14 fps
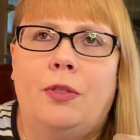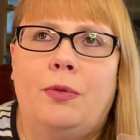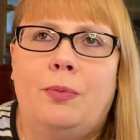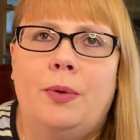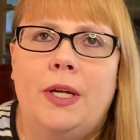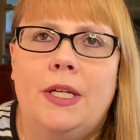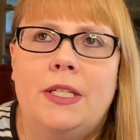
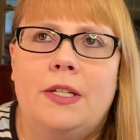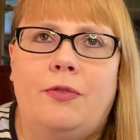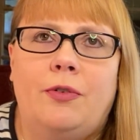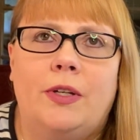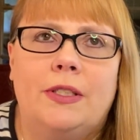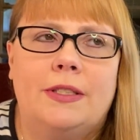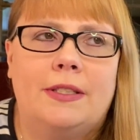3
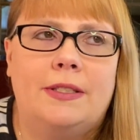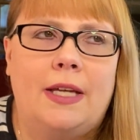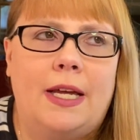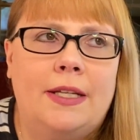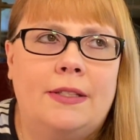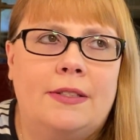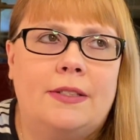different
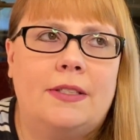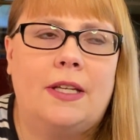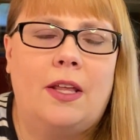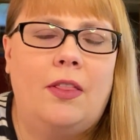scents.